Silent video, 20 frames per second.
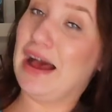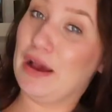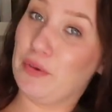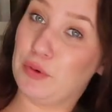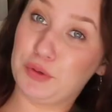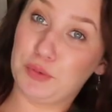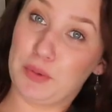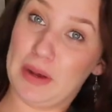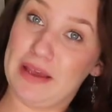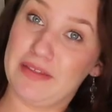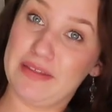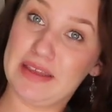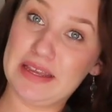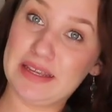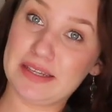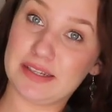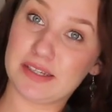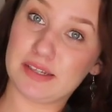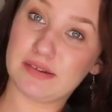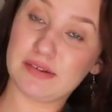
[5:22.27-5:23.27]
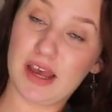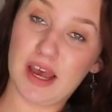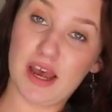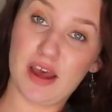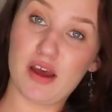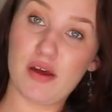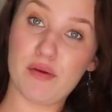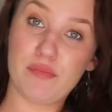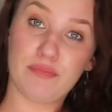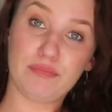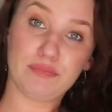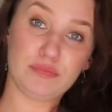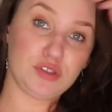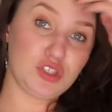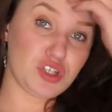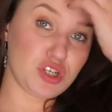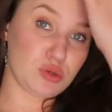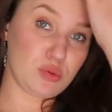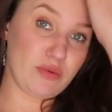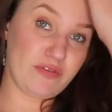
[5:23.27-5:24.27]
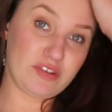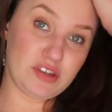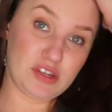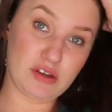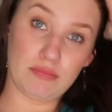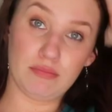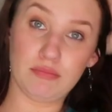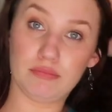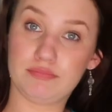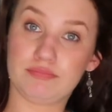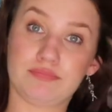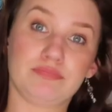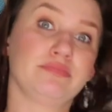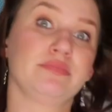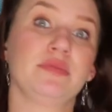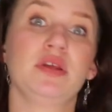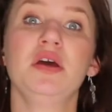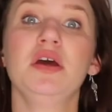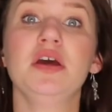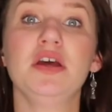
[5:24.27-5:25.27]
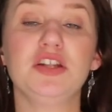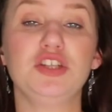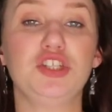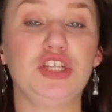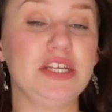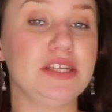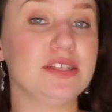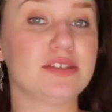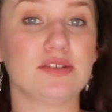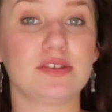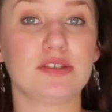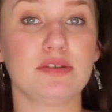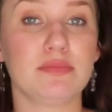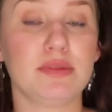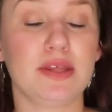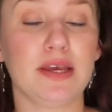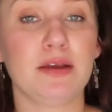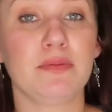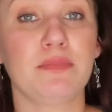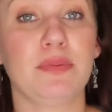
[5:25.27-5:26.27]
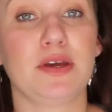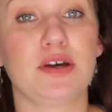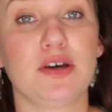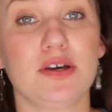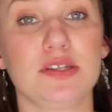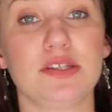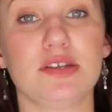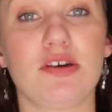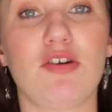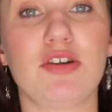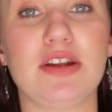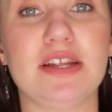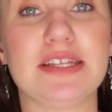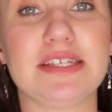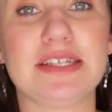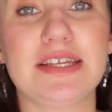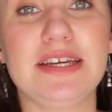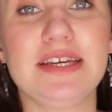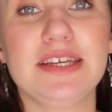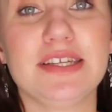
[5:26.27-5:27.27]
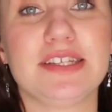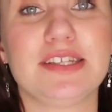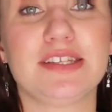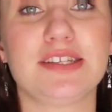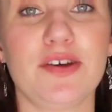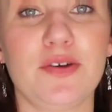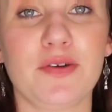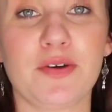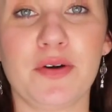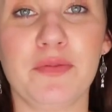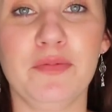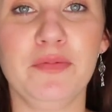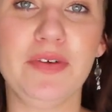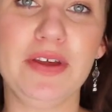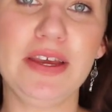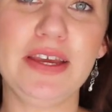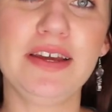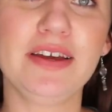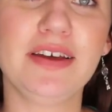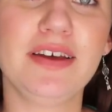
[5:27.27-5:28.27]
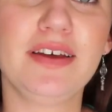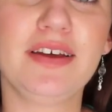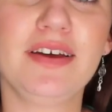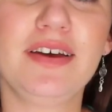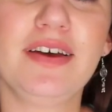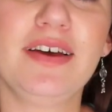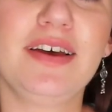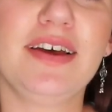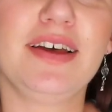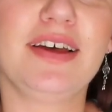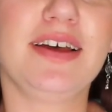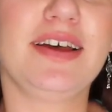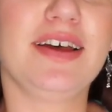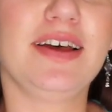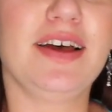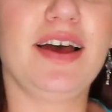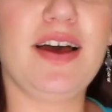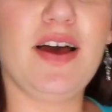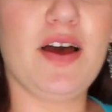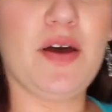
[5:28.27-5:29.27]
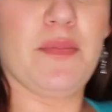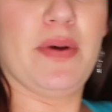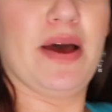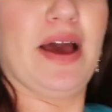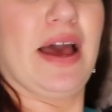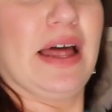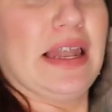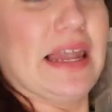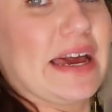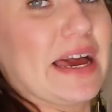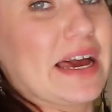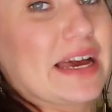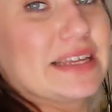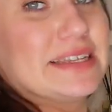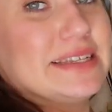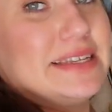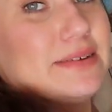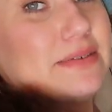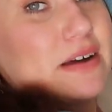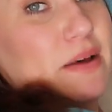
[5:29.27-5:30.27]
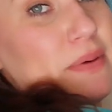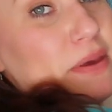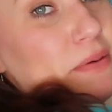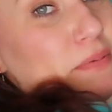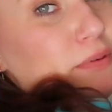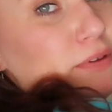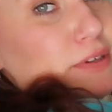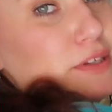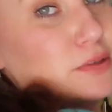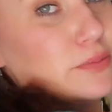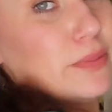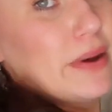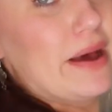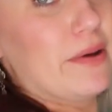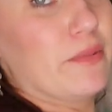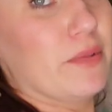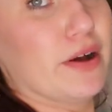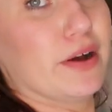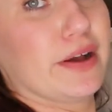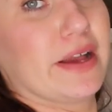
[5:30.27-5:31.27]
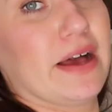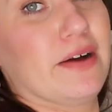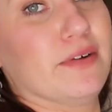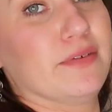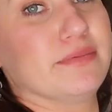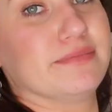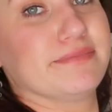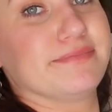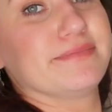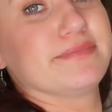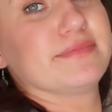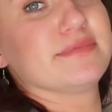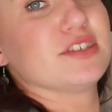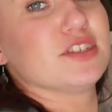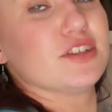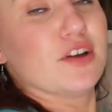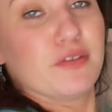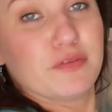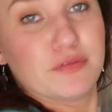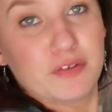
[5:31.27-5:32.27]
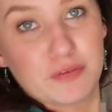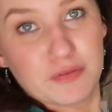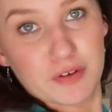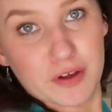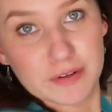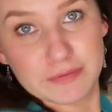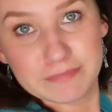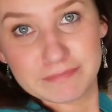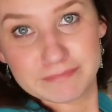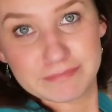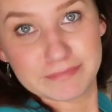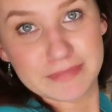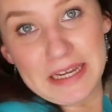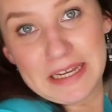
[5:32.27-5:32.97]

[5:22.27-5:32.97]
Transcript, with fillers: I would wear this um, just with some jeans or something because honestly it's so comfy. Um, like I can see why people just wear workout stuff for fun.